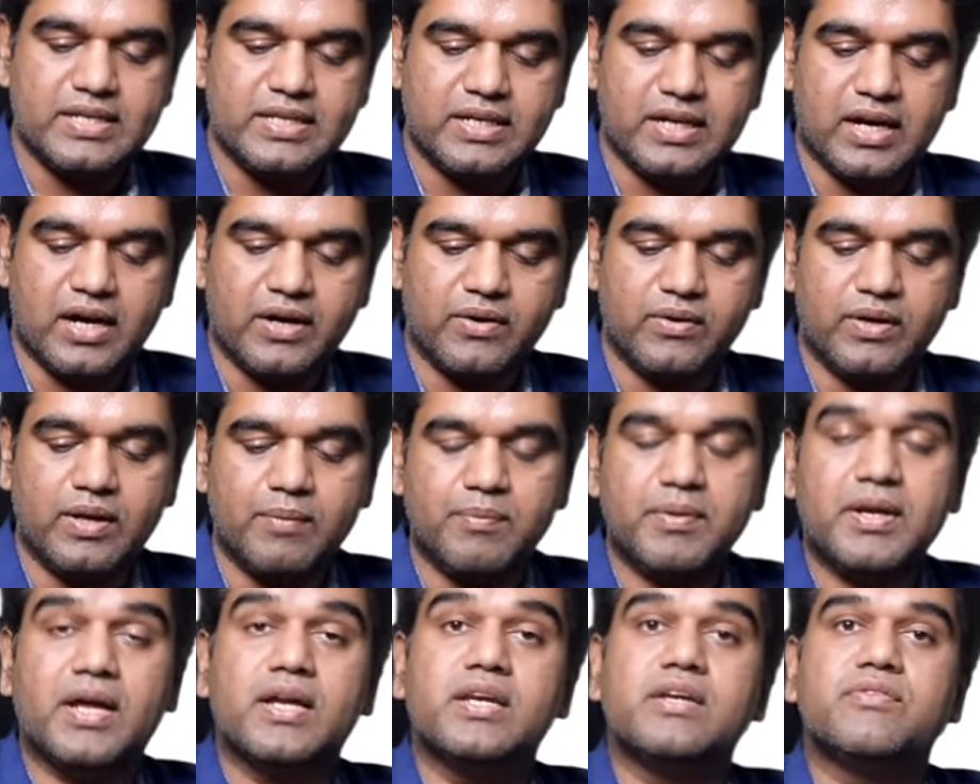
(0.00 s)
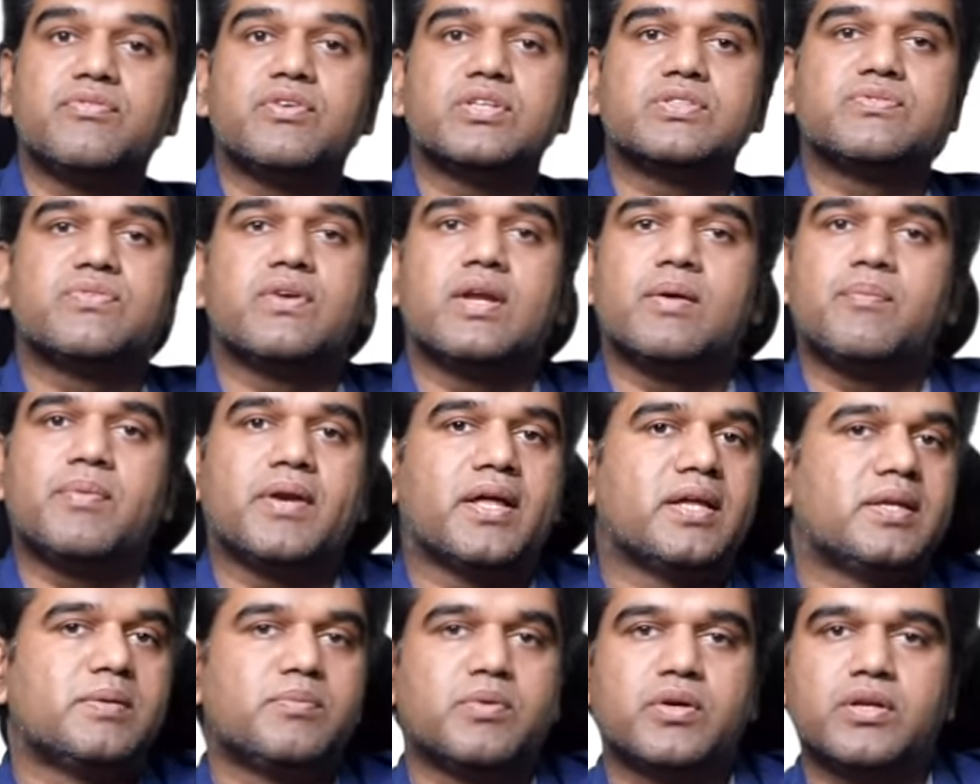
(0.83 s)
anti cardiolipin anti
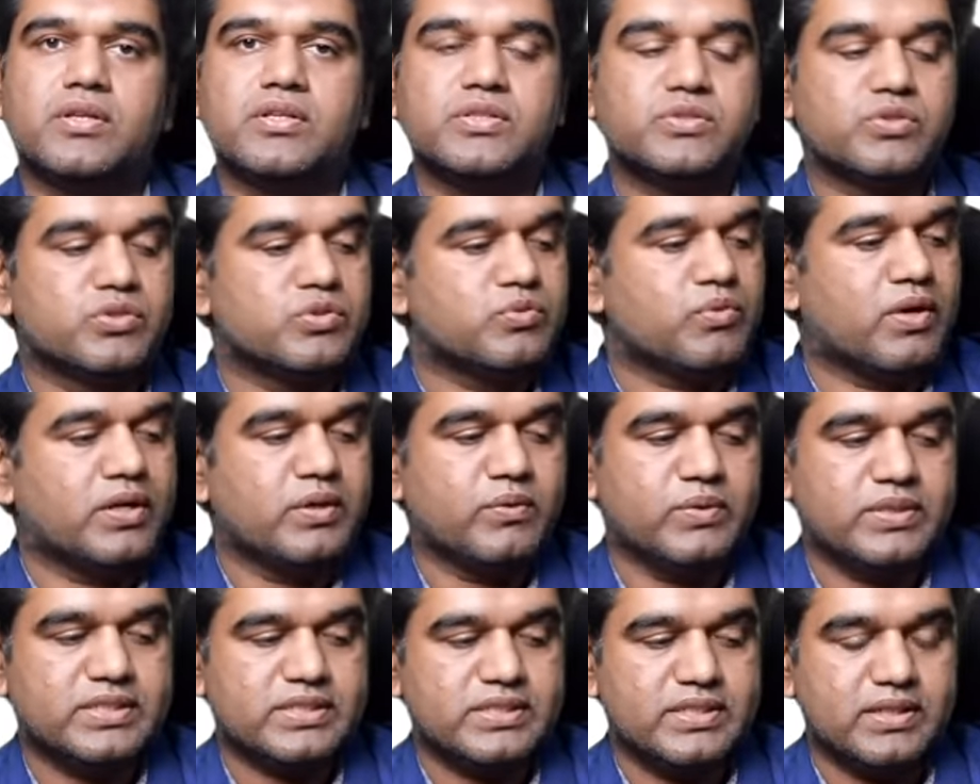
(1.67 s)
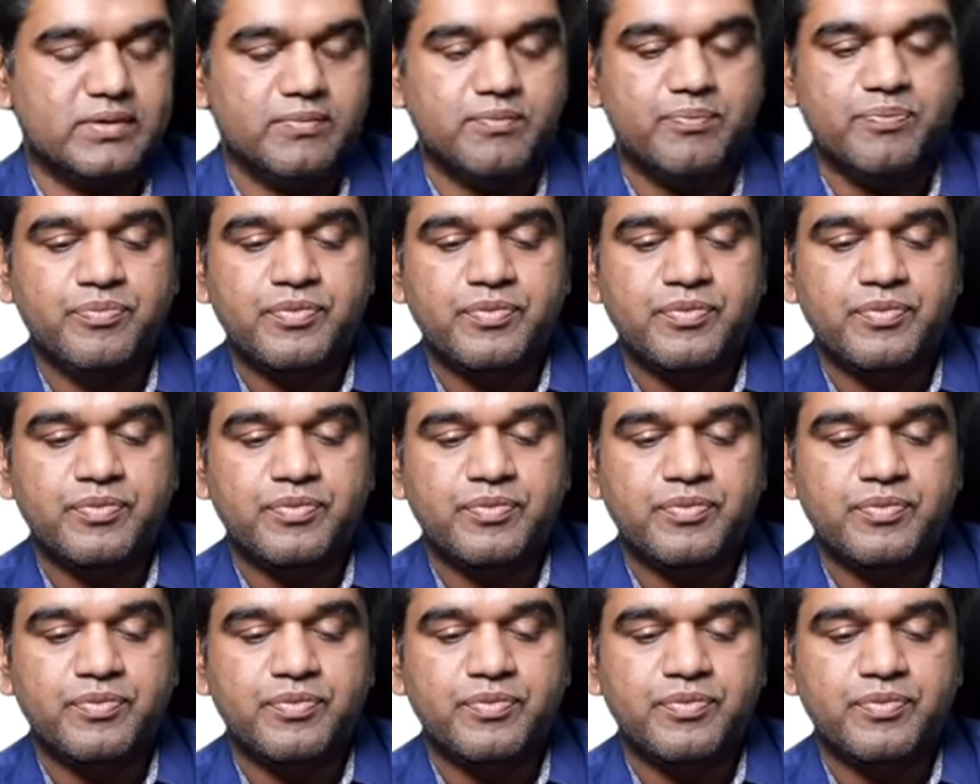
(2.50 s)
phospholipid antibody? This is one question.